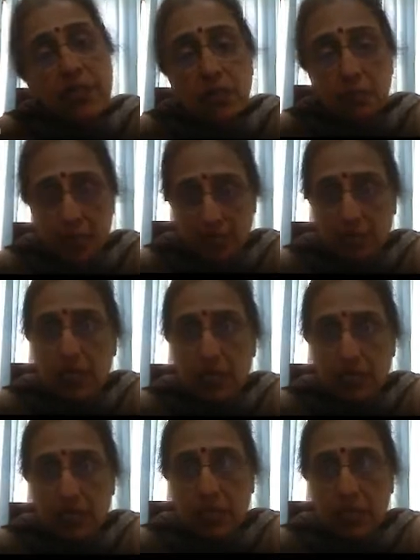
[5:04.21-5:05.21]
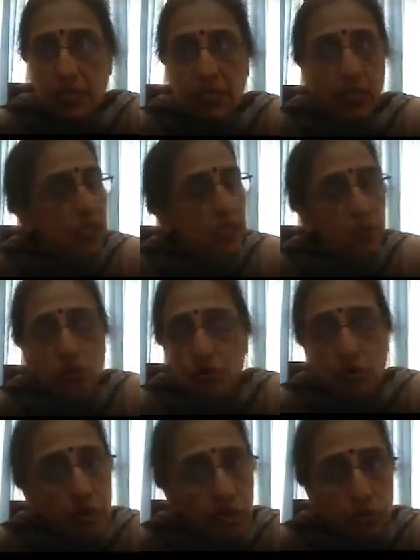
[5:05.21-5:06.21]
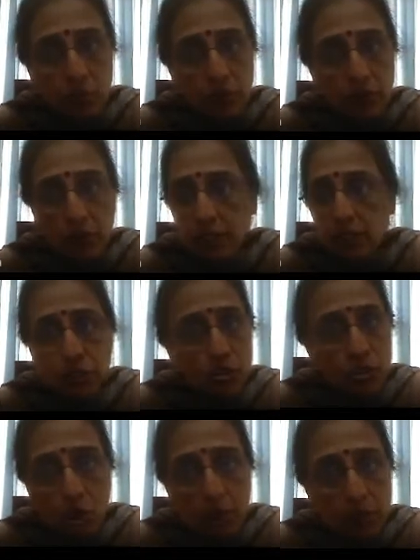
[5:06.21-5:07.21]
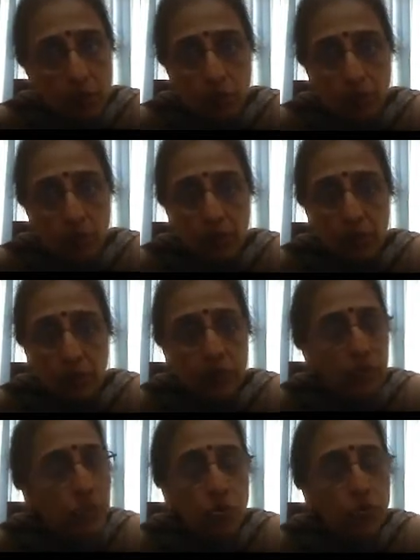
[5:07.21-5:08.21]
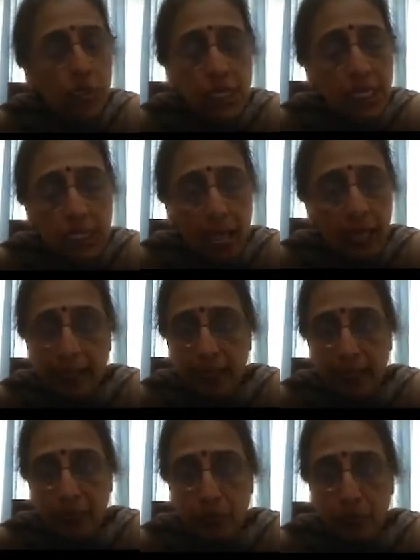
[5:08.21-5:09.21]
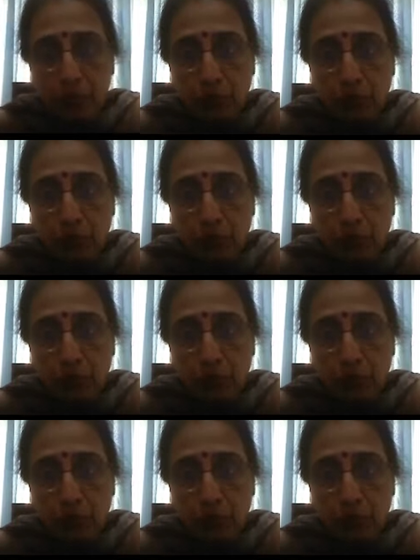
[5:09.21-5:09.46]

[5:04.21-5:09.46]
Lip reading: the basis, its role is over, its job is over. We don't need that anymore.